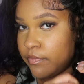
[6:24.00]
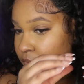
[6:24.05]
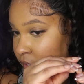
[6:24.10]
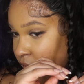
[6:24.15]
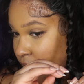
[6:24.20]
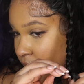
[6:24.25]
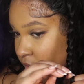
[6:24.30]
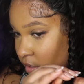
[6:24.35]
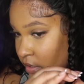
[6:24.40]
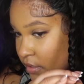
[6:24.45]

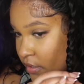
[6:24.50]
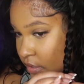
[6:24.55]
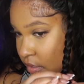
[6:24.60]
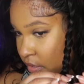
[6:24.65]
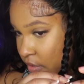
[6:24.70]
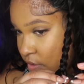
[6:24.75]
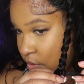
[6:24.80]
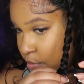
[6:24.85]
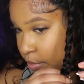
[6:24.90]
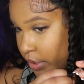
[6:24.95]
And this is
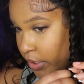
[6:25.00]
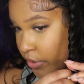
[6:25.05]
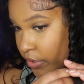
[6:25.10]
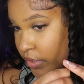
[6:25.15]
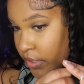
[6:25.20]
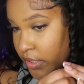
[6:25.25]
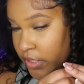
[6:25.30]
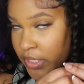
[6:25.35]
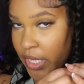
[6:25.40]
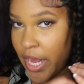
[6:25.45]
gonna be
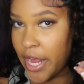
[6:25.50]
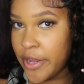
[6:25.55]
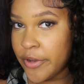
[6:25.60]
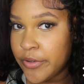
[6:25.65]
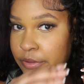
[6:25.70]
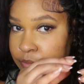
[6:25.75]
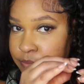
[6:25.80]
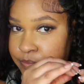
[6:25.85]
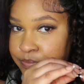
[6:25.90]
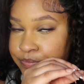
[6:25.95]
your
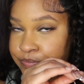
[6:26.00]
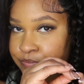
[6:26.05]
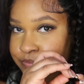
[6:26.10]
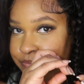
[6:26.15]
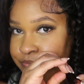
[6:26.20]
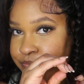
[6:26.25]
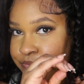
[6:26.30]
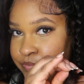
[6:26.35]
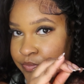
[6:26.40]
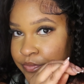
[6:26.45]
style
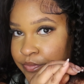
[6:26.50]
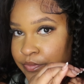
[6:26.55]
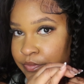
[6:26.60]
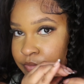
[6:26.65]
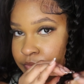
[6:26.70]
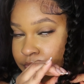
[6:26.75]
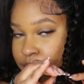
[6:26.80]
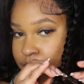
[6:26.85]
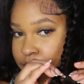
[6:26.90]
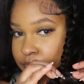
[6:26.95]

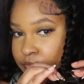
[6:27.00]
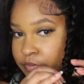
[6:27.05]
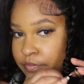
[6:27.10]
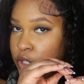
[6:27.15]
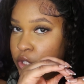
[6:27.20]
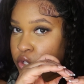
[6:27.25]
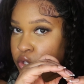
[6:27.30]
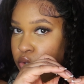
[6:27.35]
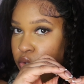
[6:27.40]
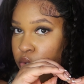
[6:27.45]

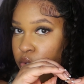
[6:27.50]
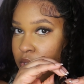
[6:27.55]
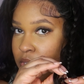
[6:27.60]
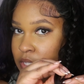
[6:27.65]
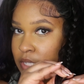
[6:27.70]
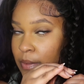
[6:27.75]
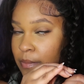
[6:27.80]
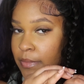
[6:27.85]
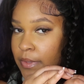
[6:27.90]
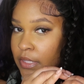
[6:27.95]
once you do the
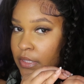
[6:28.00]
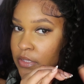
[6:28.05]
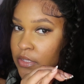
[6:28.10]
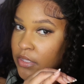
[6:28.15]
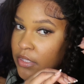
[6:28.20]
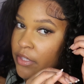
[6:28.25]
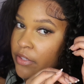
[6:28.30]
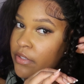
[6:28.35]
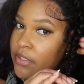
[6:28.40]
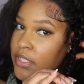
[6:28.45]
same thing
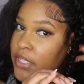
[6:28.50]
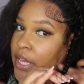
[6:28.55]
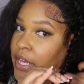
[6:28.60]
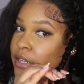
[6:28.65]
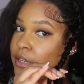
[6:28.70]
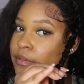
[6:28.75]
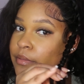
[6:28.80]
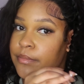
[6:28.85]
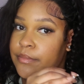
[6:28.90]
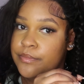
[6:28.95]
to the other
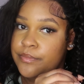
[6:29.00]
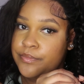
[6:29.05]
side.